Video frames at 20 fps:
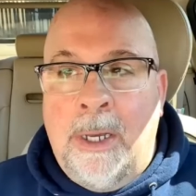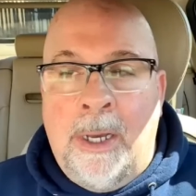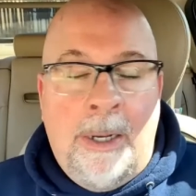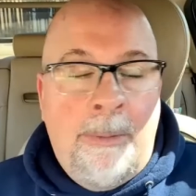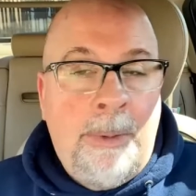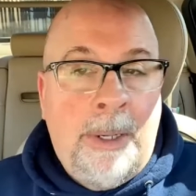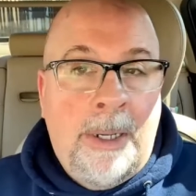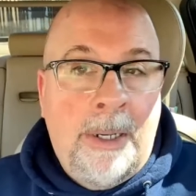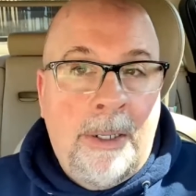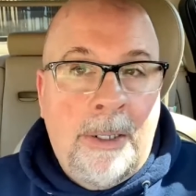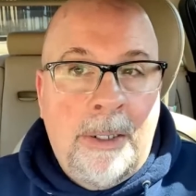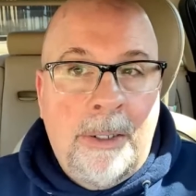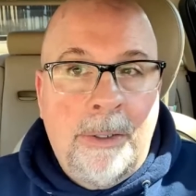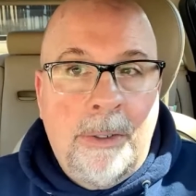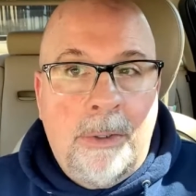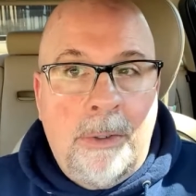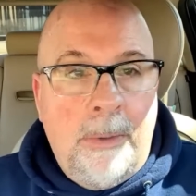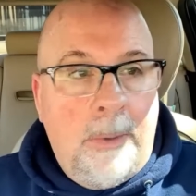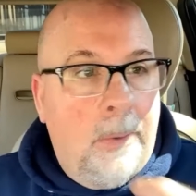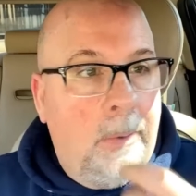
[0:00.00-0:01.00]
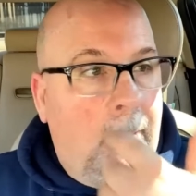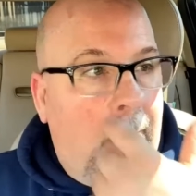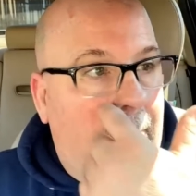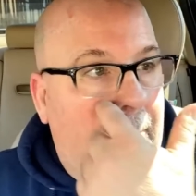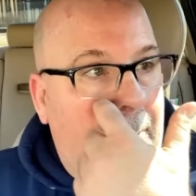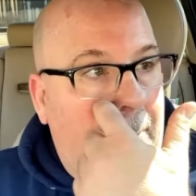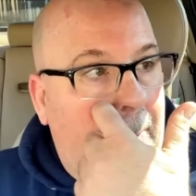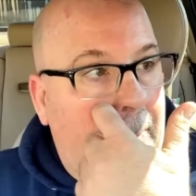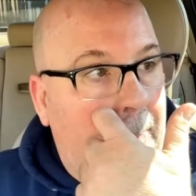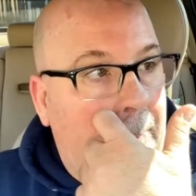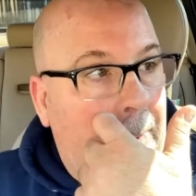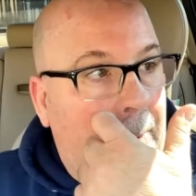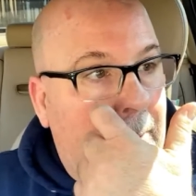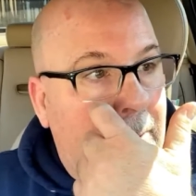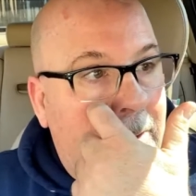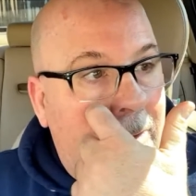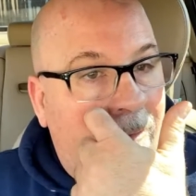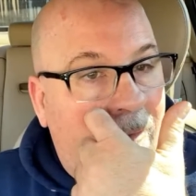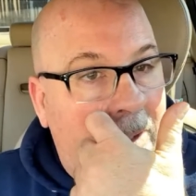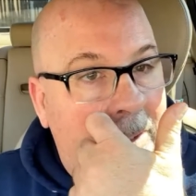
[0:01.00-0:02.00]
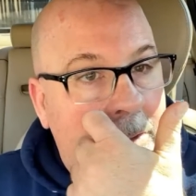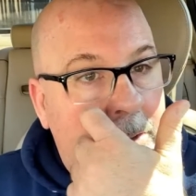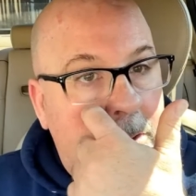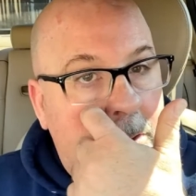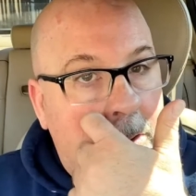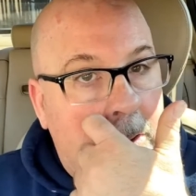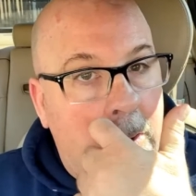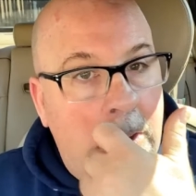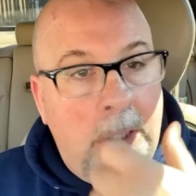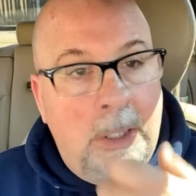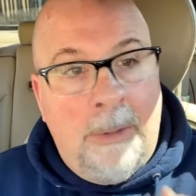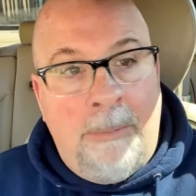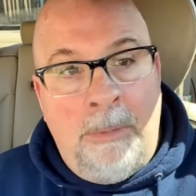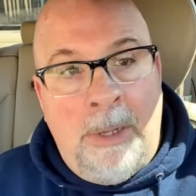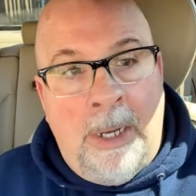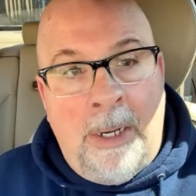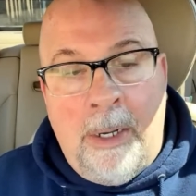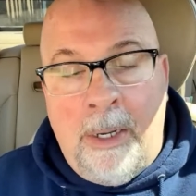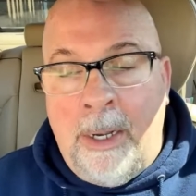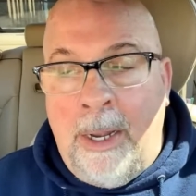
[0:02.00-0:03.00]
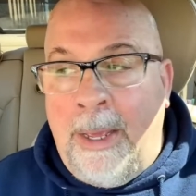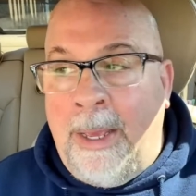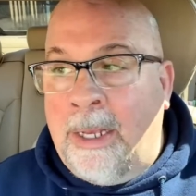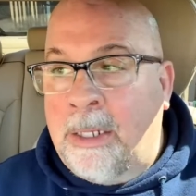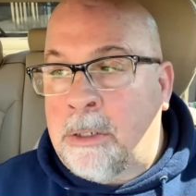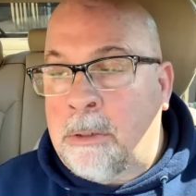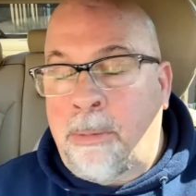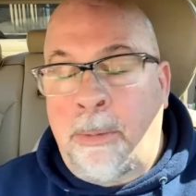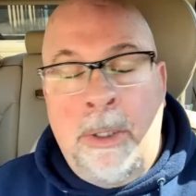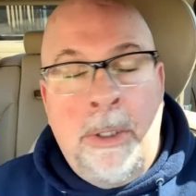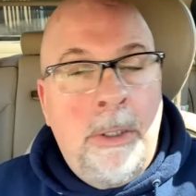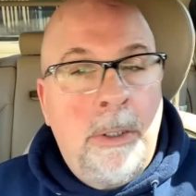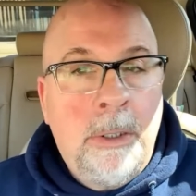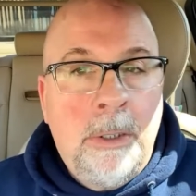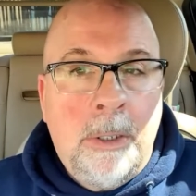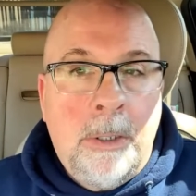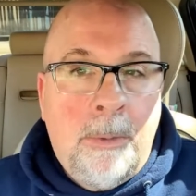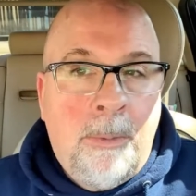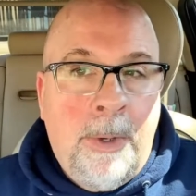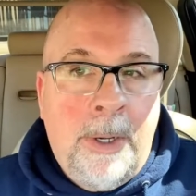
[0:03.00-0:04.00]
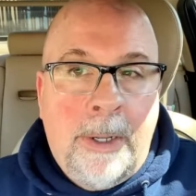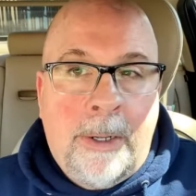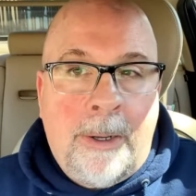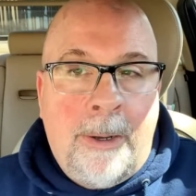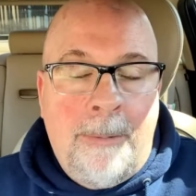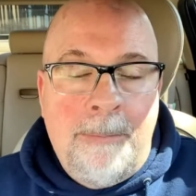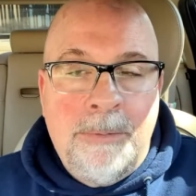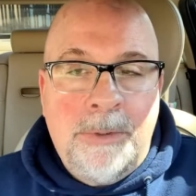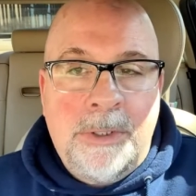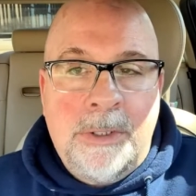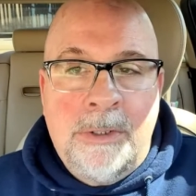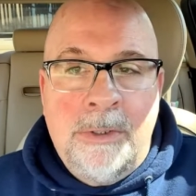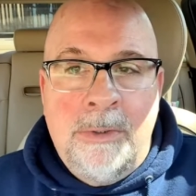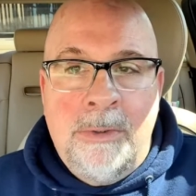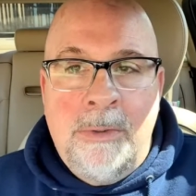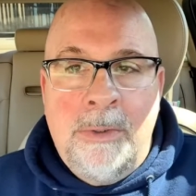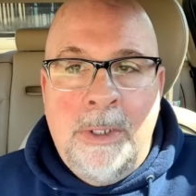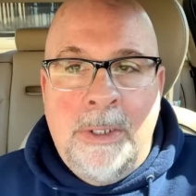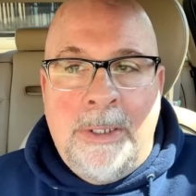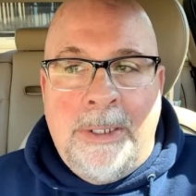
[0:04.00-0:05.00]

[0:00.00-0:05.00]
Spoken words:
I'm not a defense attorney. I'm not an expert when it comes to